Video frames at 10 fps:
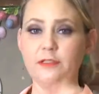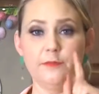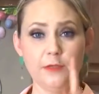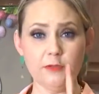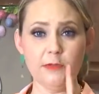The
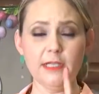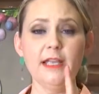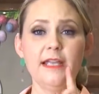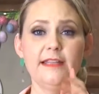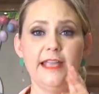first one,
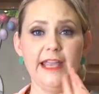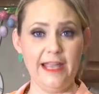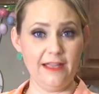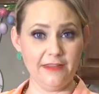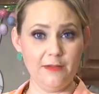the
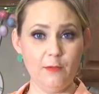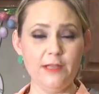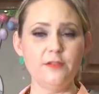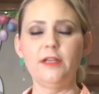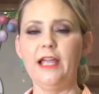healthy
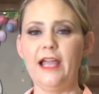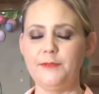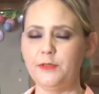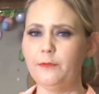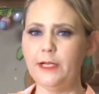one, you can
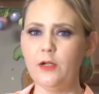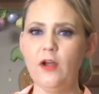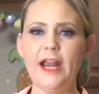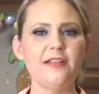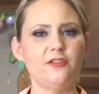have some
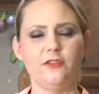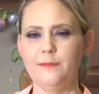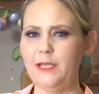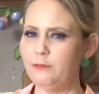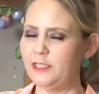ricotta, just
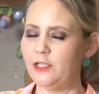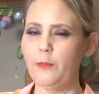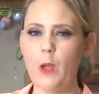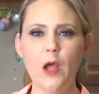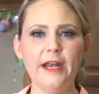mix with
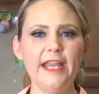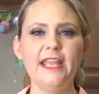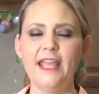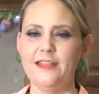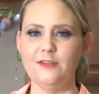some
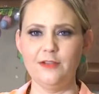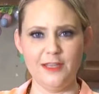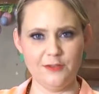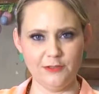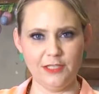honey, and you
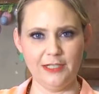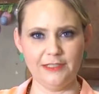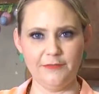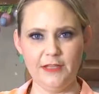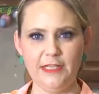can use it
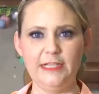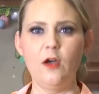as a filling.